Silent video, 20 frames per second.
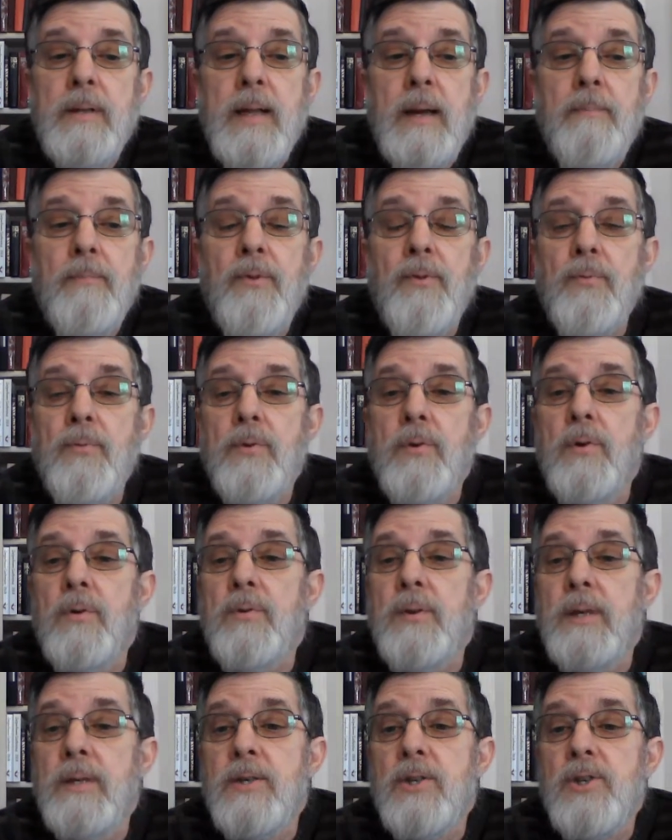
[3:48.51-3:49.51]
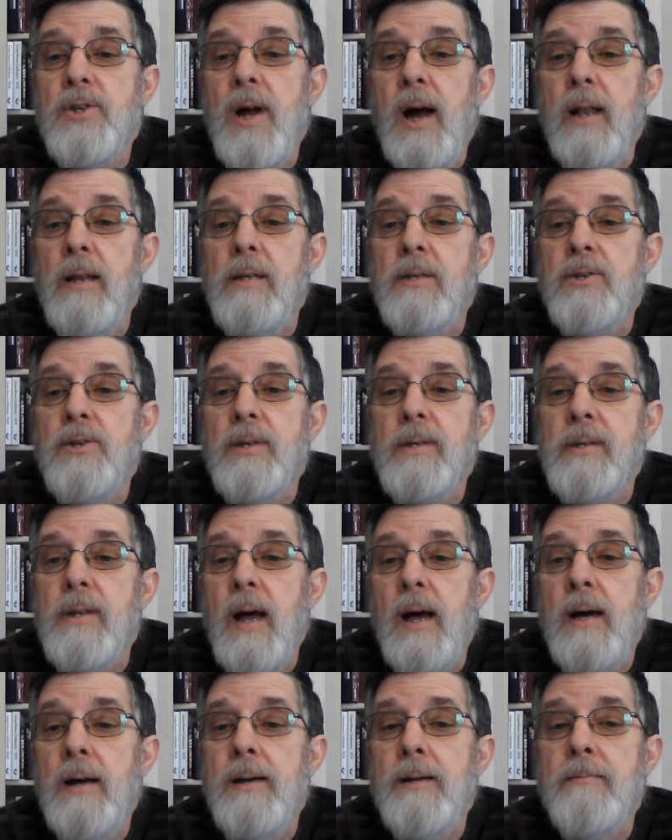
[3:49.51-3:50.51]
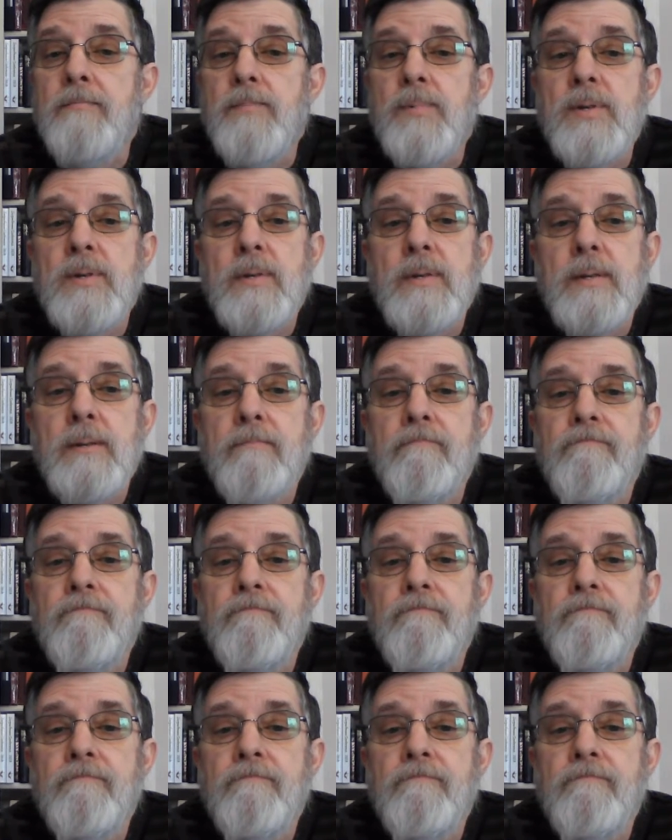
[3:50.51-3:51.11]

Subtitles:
them through these challenging times.